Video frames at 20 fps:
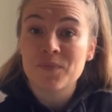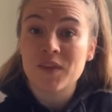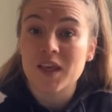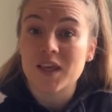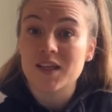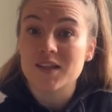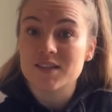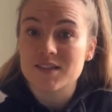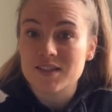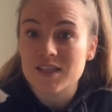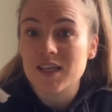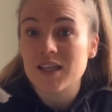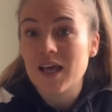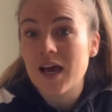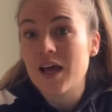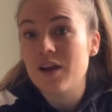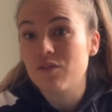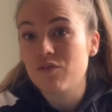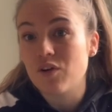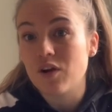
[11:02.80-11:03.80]
They can see
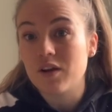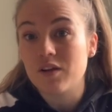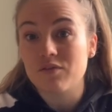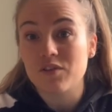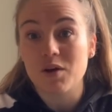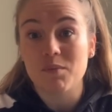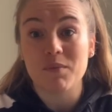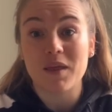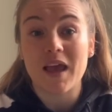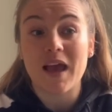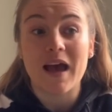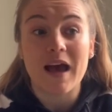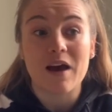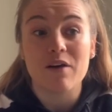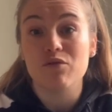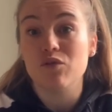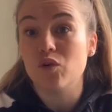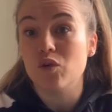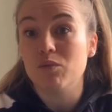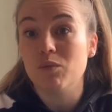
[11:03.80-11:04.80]
that in front of them, they
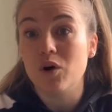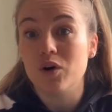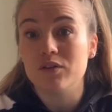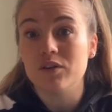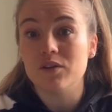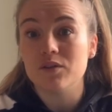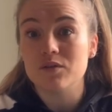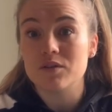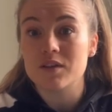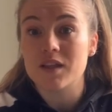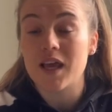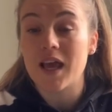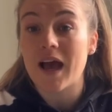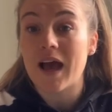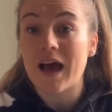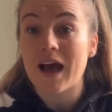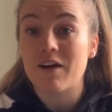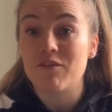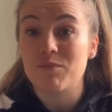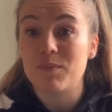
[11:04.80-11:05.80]
have role models, they
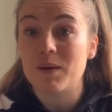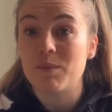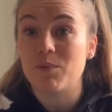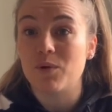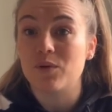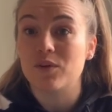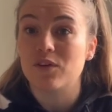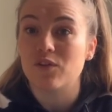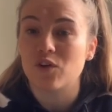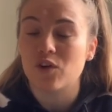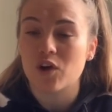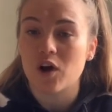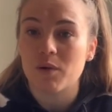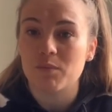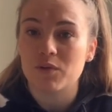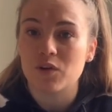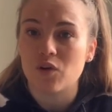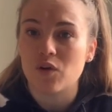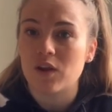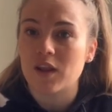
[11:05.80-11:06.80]
have people to look
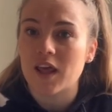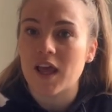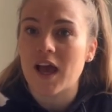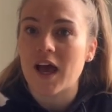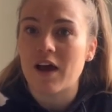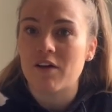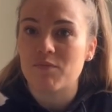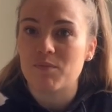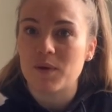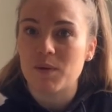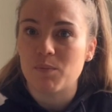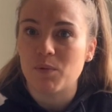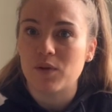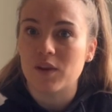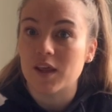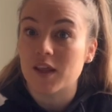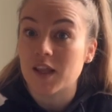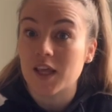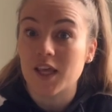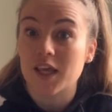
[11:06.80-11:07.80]
up to, and they have people
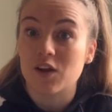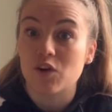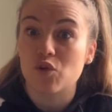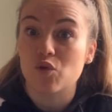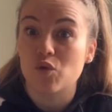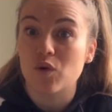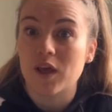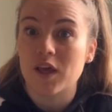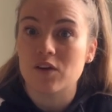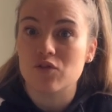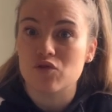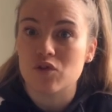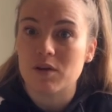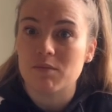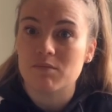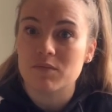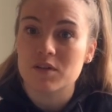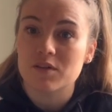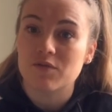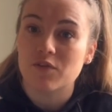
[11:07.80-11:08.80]
that they can create
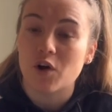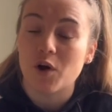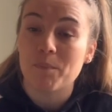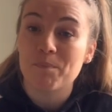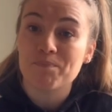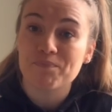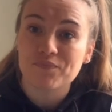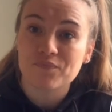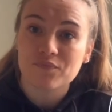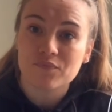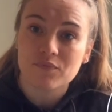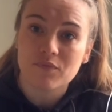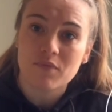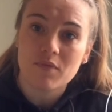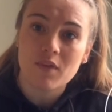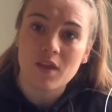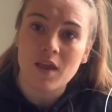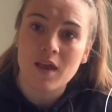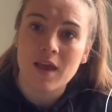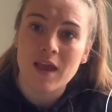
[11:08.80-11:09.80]
dreams from.
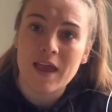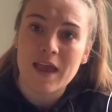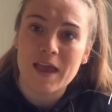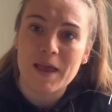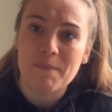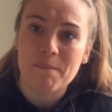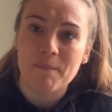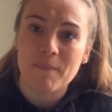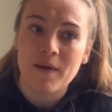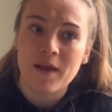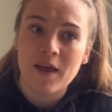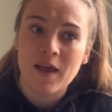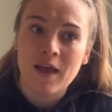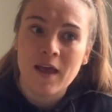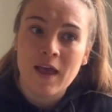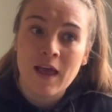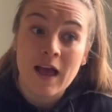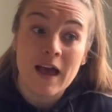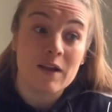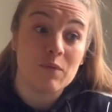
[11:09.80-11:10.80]
Um,
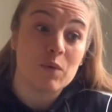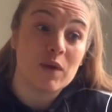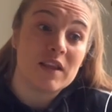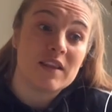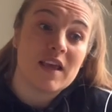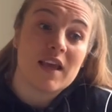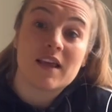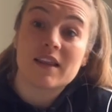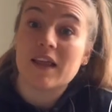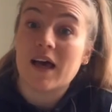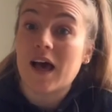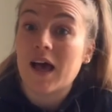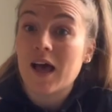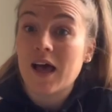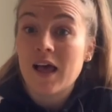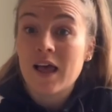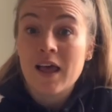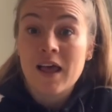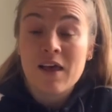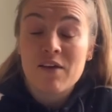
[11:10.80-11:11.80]
and we take
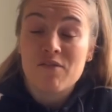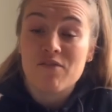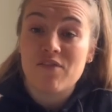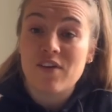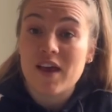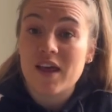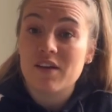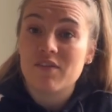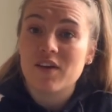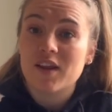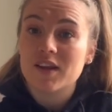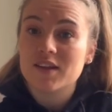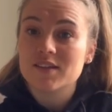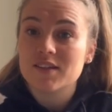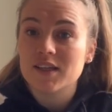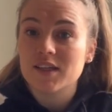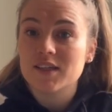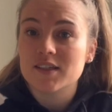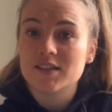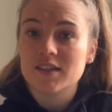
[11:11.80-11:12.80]
that very, very
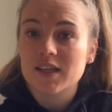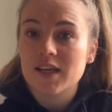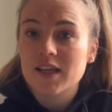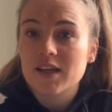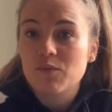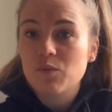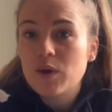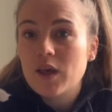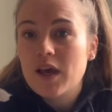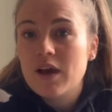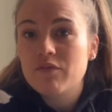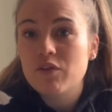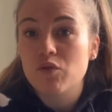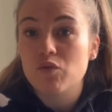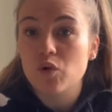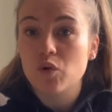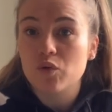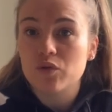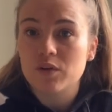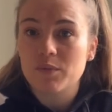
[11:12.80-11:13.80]
seriously, and we have a
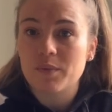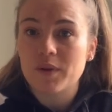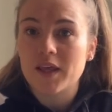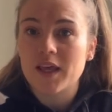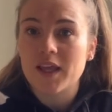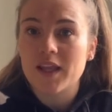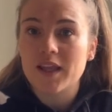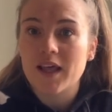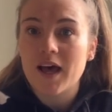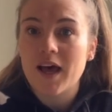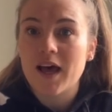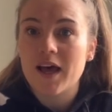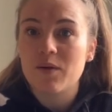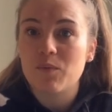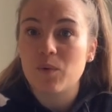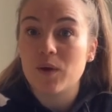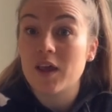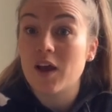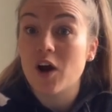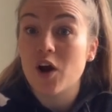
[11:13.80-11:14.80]
role to play in that,
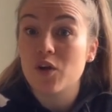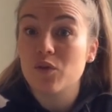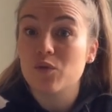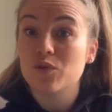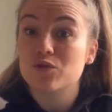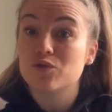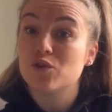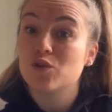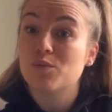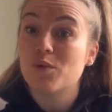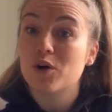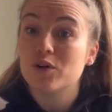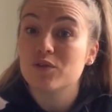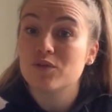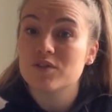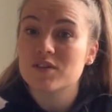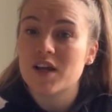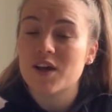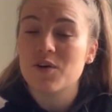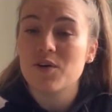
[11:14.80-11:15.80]
and we are those role
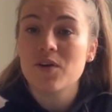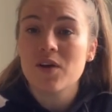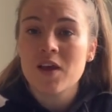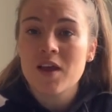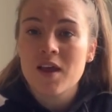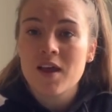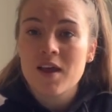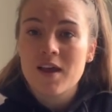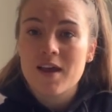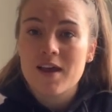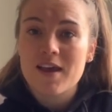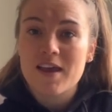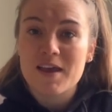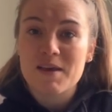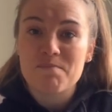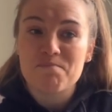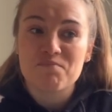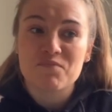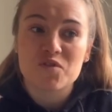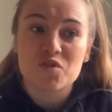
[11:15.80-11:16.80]
models now.
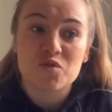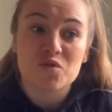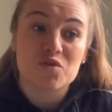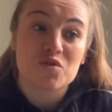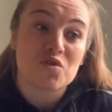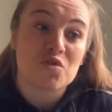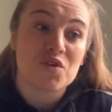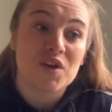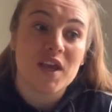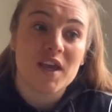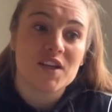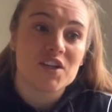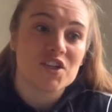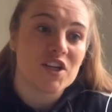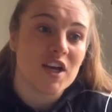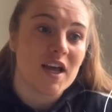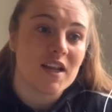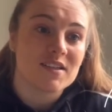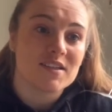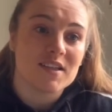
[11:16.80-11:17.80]
Um, so creating
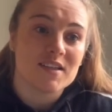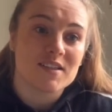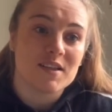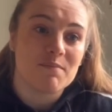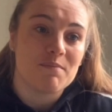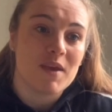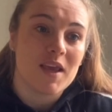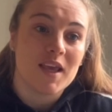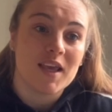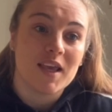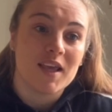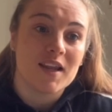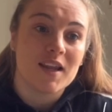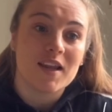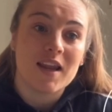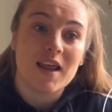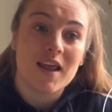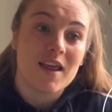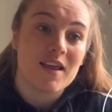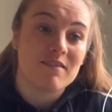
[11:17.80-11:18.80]
chances and
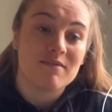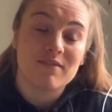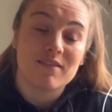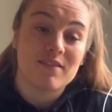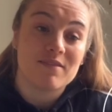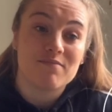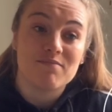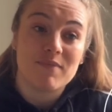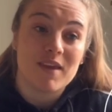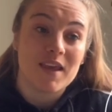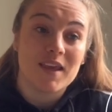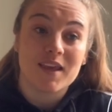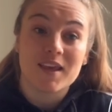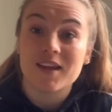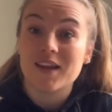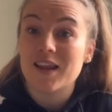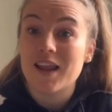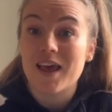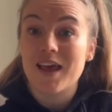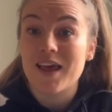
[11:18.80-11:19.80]
making
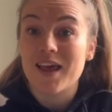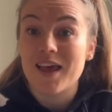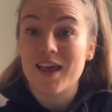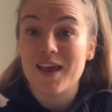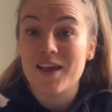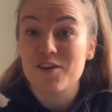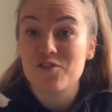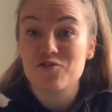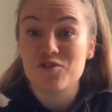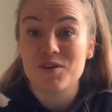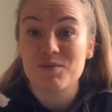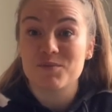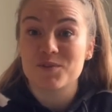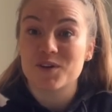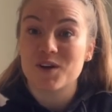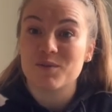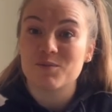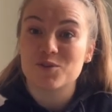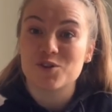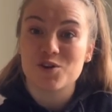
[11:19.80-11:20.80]
making the dreams
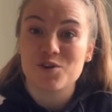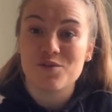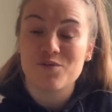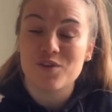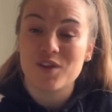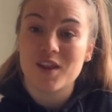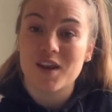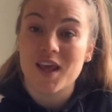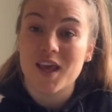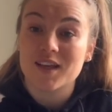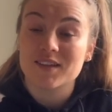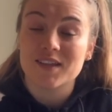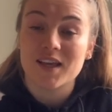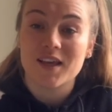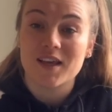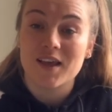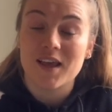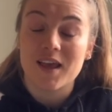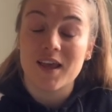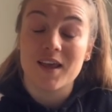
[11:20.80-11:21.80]
come true for the next
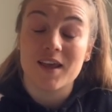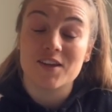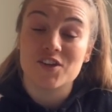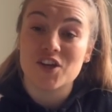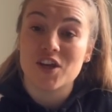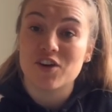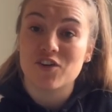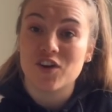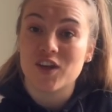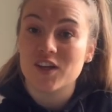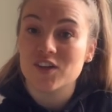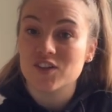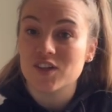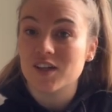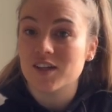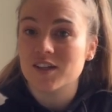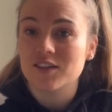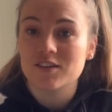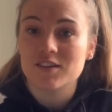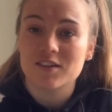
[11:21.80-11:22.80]
uh,
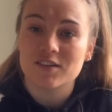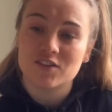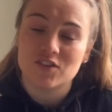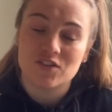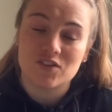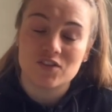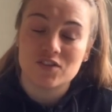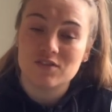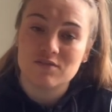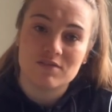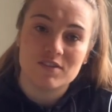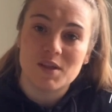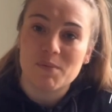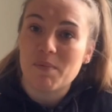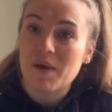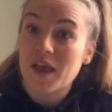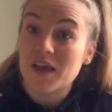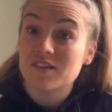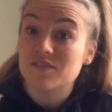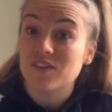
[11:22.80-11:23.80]
generation is the
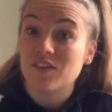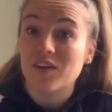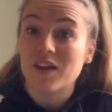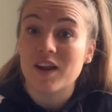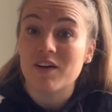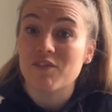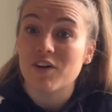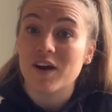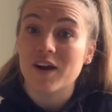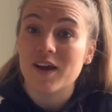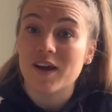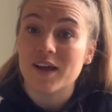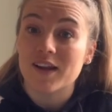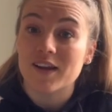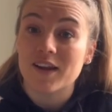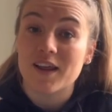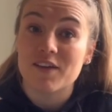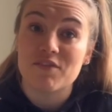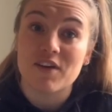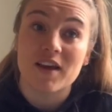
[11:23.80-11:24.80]
best feeling ever
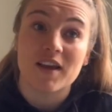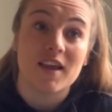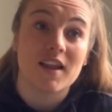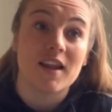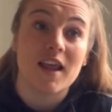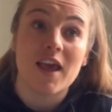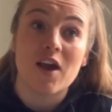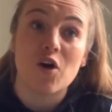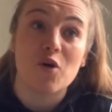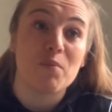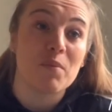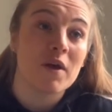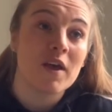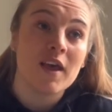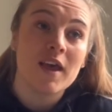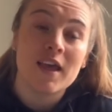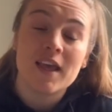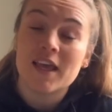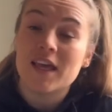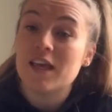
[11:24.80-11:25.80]
and if I can help
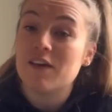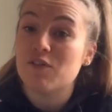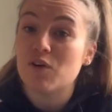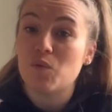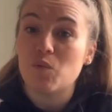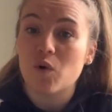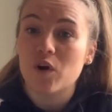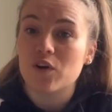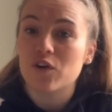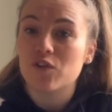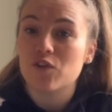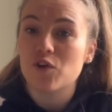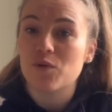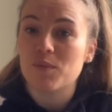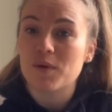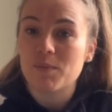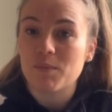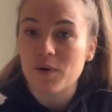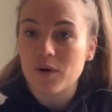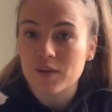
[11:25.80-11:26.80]
even one or two
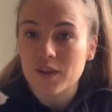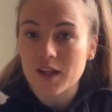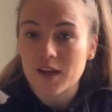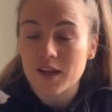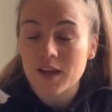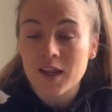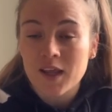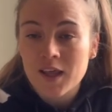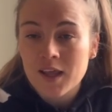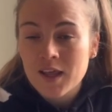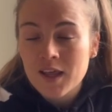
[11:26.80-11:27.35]
people then